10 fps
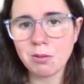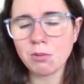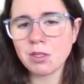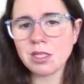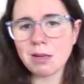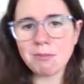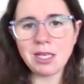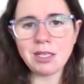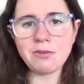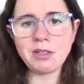What does that
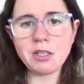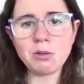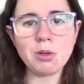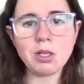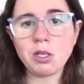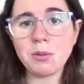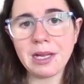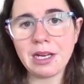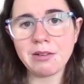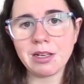mean for you? What are you
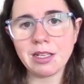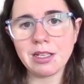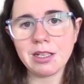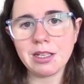hearing?